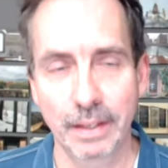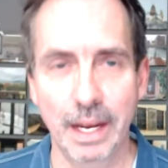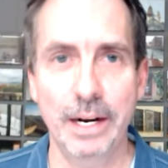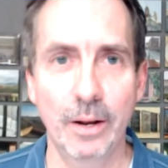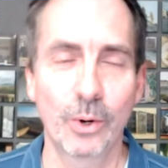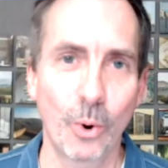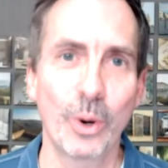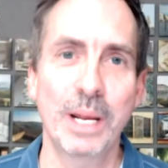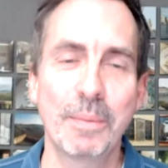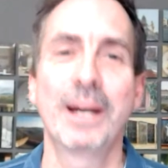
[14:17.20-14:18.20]
I know,
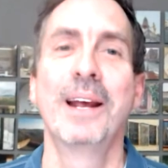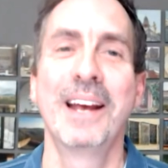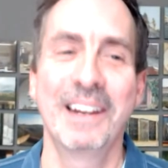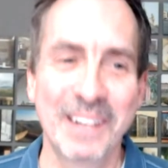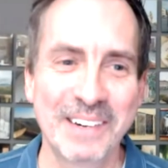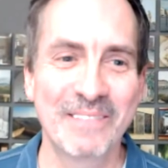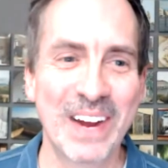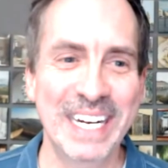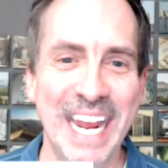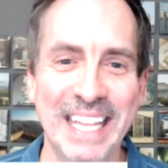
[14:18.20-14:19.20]
corny, but
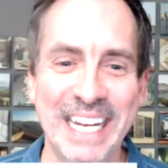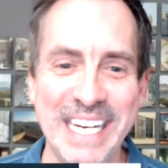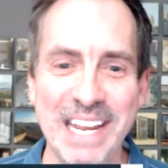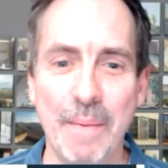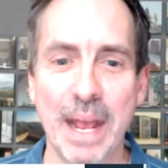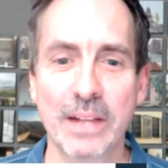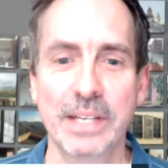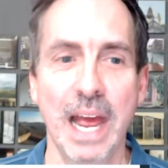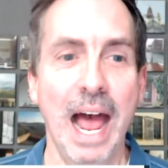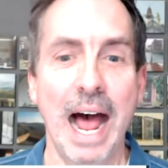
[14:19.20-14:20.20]
my daily
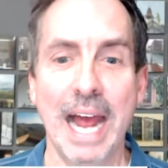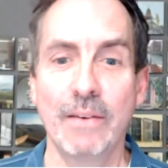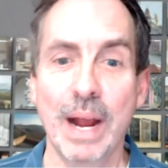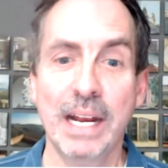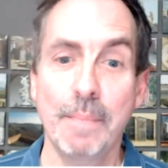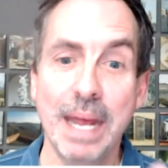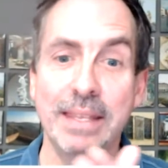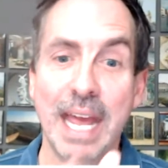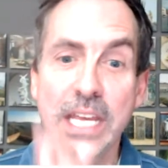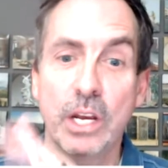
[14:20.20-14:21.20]
D-mails, I'd
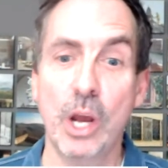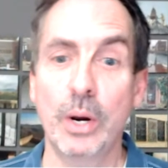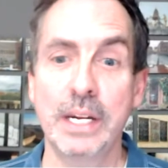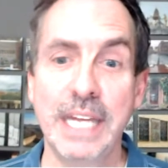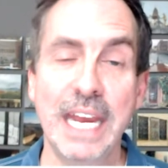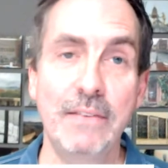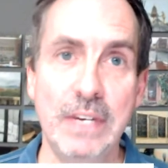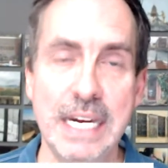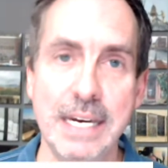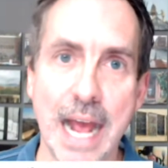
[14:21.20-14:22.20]
recommend that you go to
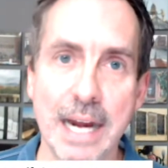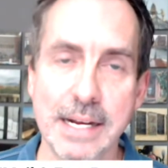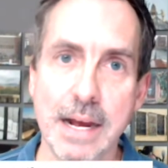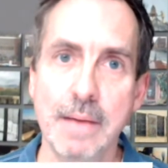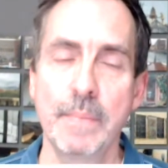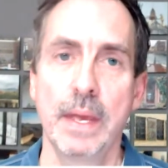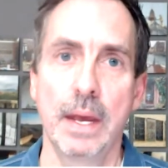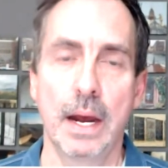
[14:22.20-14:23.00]
daved.com.